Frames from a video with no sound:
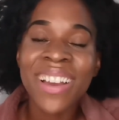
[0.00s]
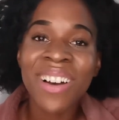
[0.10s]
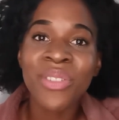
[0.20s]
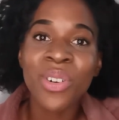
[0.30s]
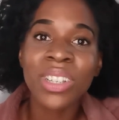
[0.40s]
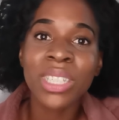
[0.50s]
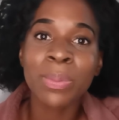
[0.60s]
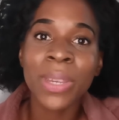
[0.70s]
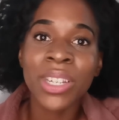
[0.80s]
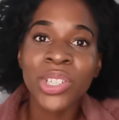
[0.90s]
I've got a
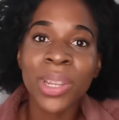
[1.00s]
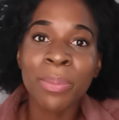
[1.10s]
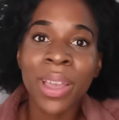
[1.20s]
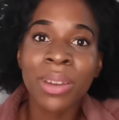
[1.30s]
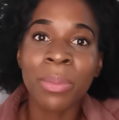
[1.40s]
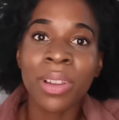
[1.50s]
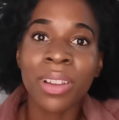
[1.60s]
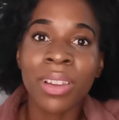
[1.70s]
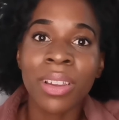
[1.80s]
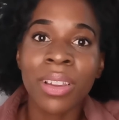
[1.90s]
speech impediment.
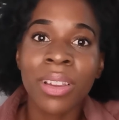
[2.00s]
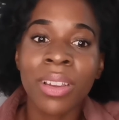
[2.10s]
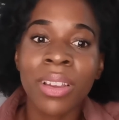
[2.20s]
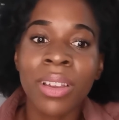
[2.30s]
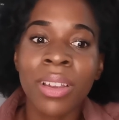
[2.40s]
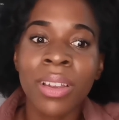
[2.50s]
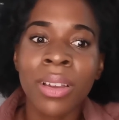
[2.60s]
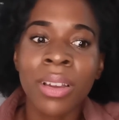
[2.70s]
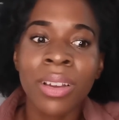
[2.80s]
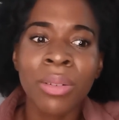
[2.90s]

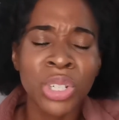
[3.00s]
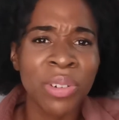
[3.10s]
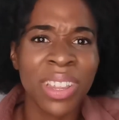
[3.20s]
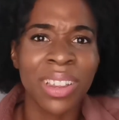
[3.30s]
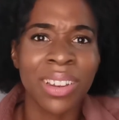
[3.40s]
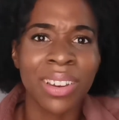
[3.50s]
What do you reckon?